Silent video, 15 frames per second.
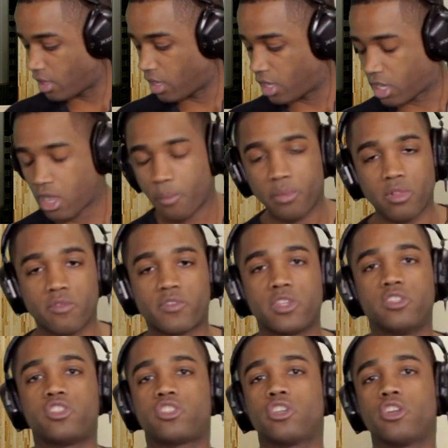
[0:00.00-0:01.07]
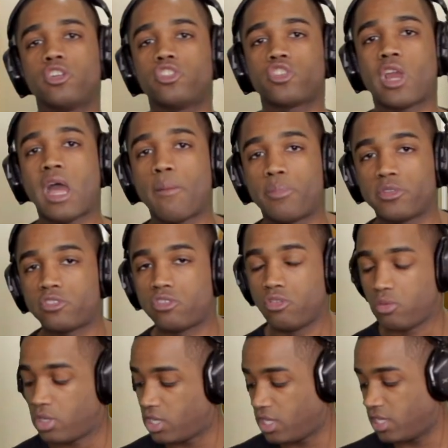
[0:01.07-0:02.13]
A couple of concerns or
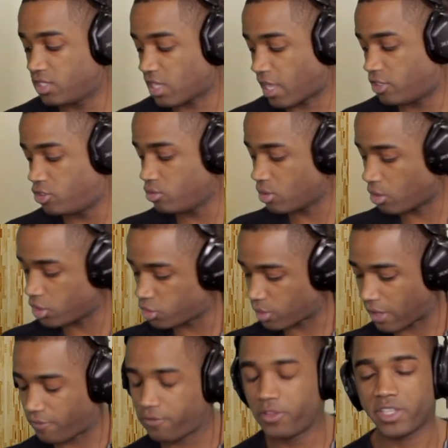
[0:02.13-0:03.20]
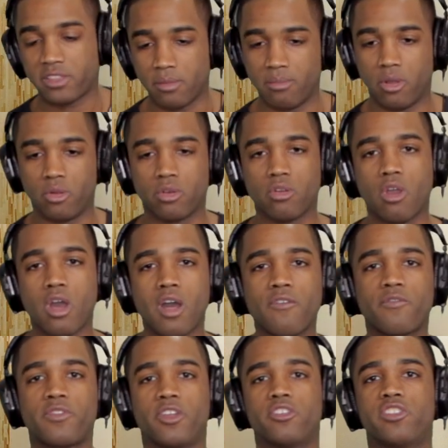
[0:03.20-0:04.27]
opportunities. I do notice when I flick the motor
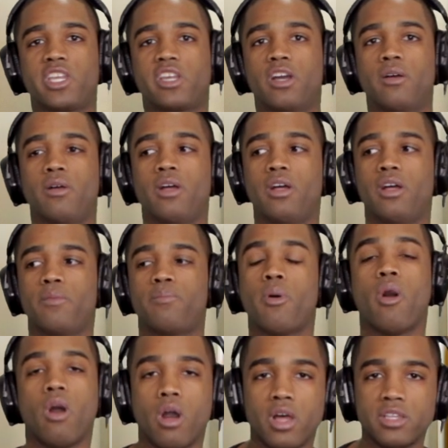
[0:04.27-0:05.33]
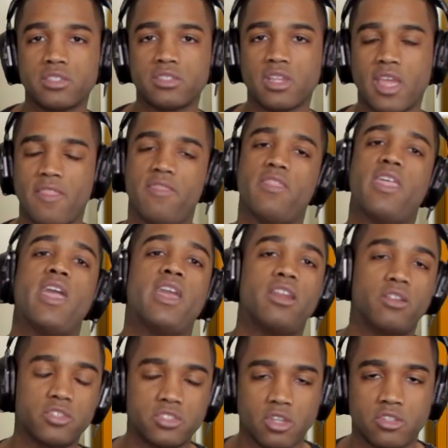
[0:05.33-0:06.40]
off, there's like a pause and
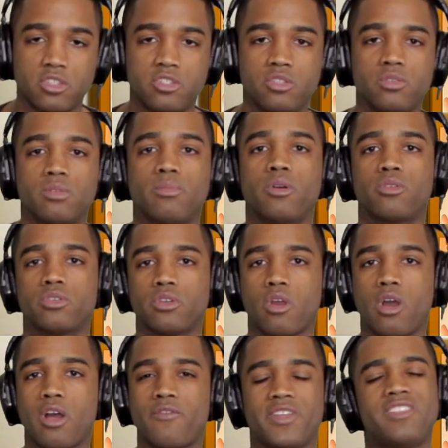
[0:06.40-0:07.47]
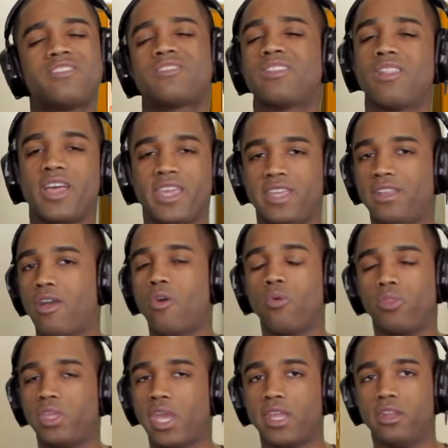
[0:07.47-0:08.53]
then it'll start to do the motor off. It's slight,
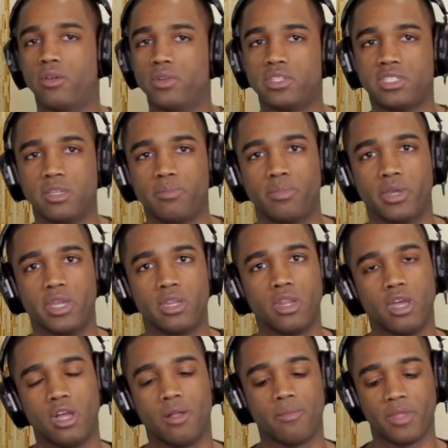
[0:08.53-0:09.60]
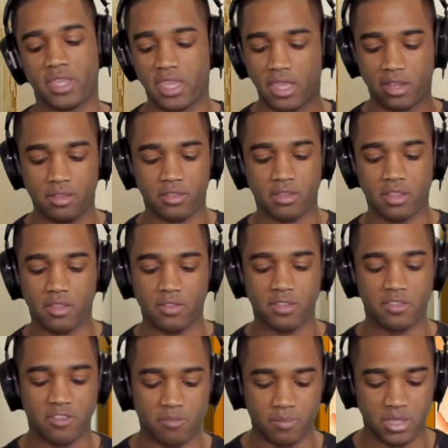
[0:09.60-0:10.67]
only I notice it, but again,
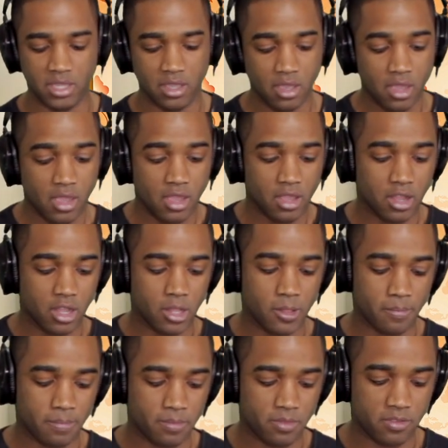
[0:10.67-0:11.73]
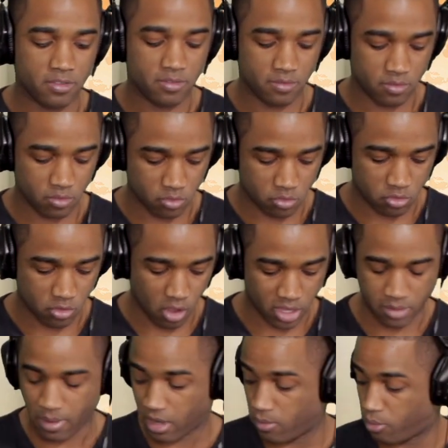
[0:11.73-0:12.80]
this is me
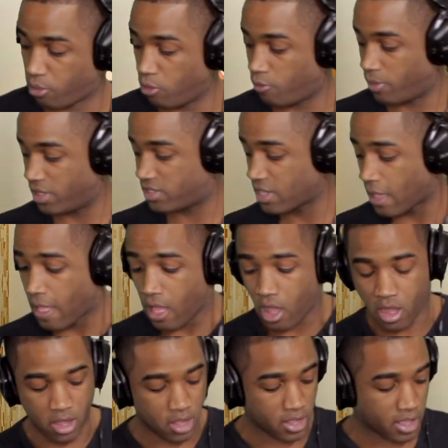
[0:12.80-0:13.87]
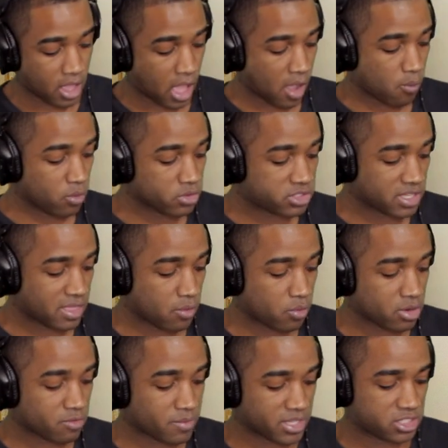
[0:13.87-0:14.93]
talking about improvements. I will say that
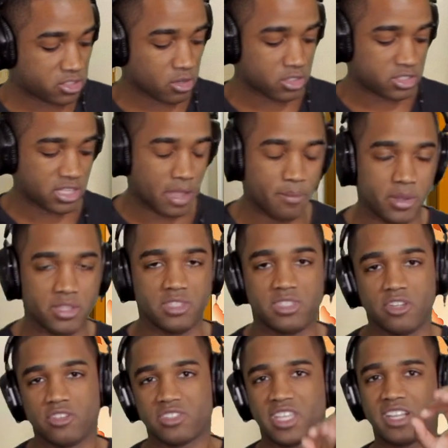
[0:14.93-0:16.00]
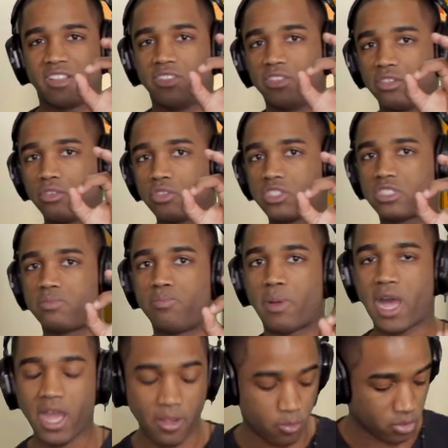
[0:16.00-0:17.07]
one of my start-stop buttons, there's like a little
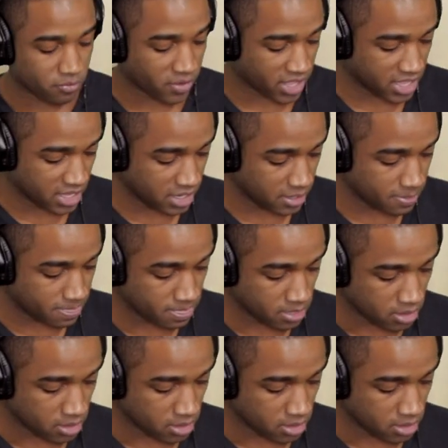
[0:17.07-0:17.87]
spot where if I hit it,